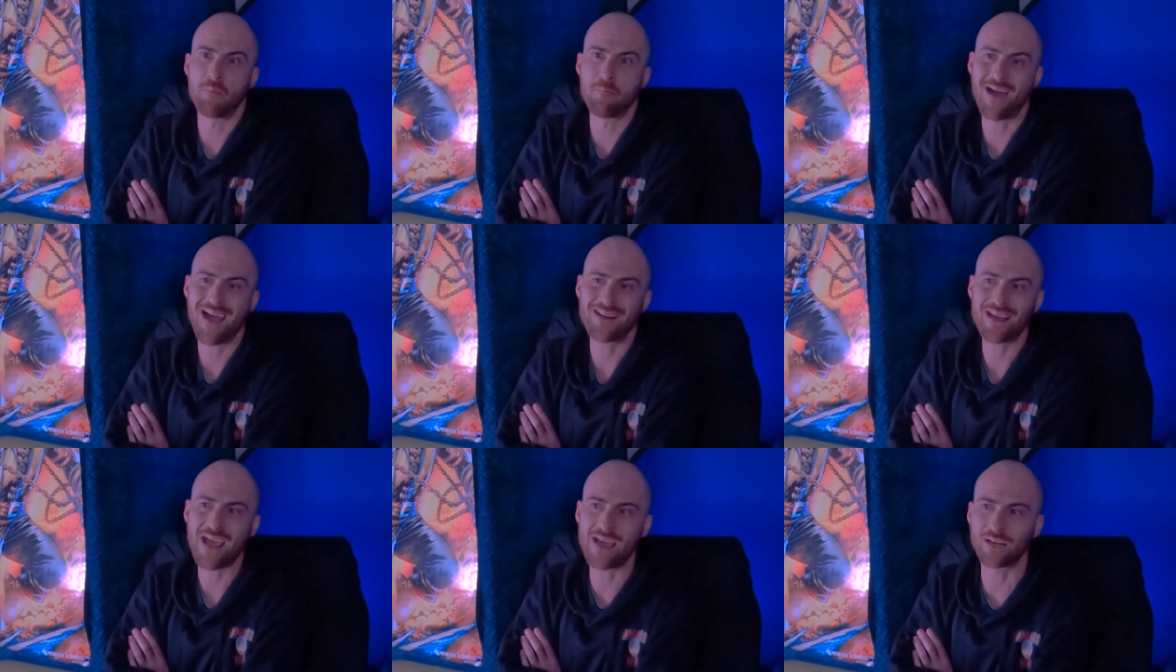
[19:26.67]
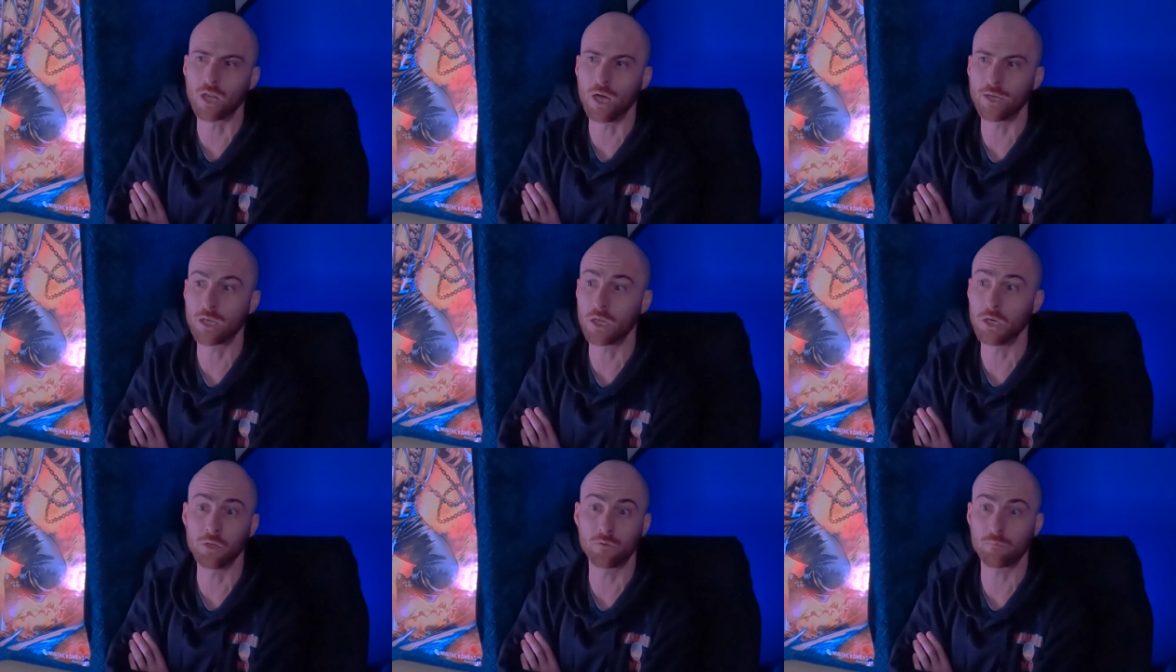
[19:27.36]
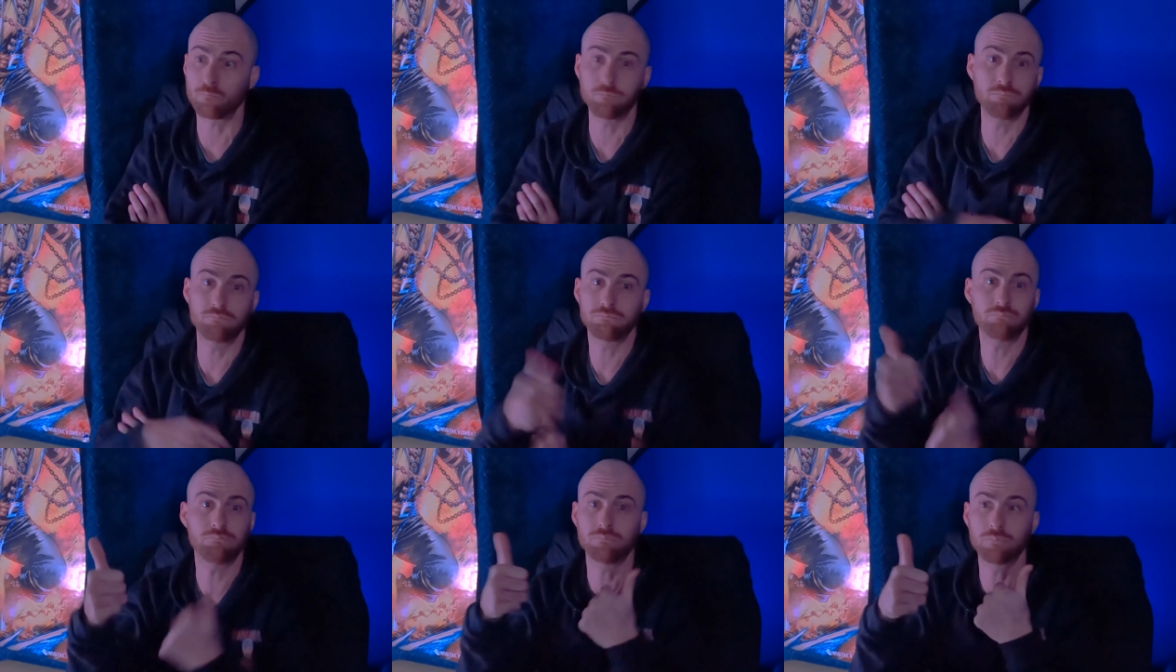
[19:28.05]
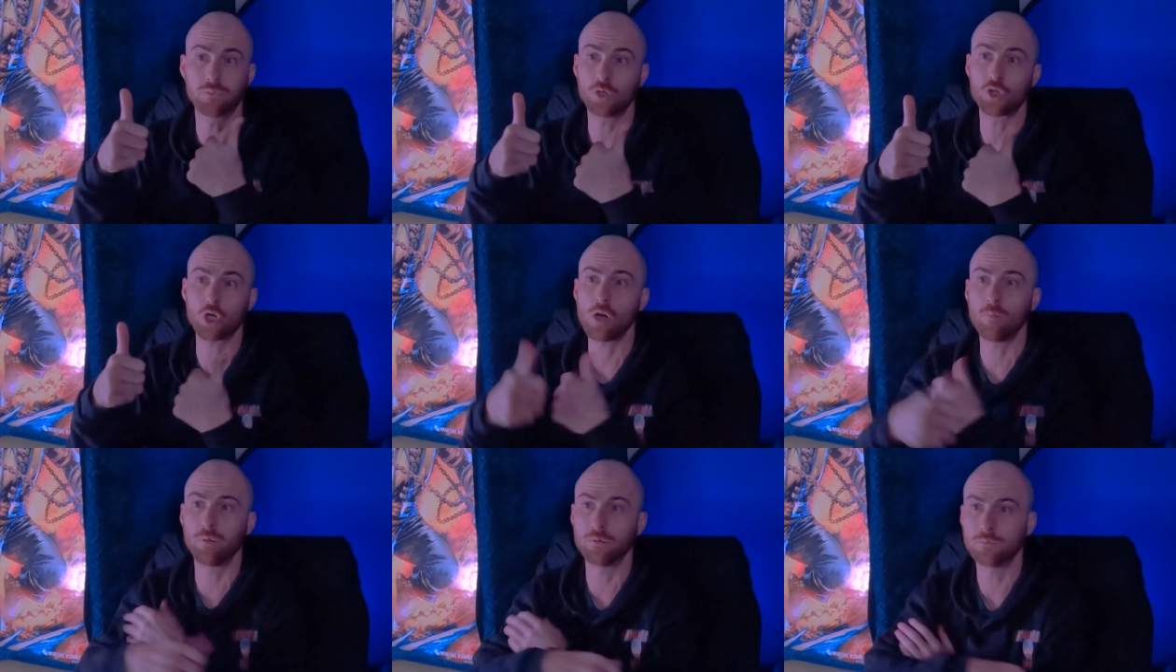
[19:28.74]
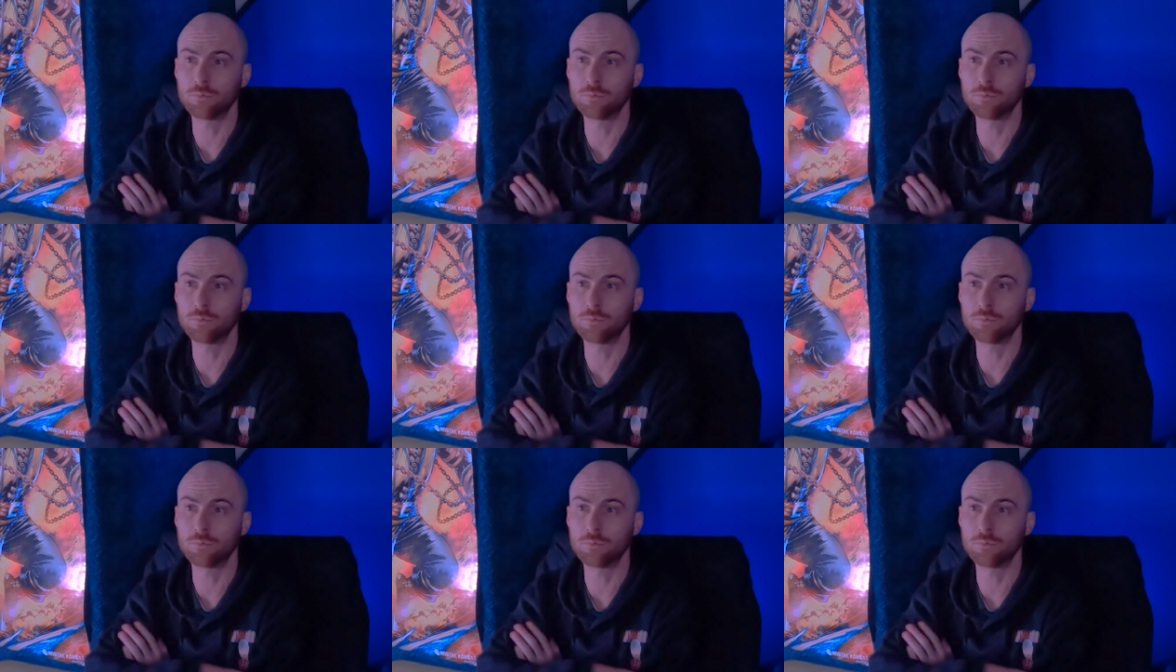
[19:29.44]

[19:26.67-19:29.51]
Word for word: a mad at, like, and good job.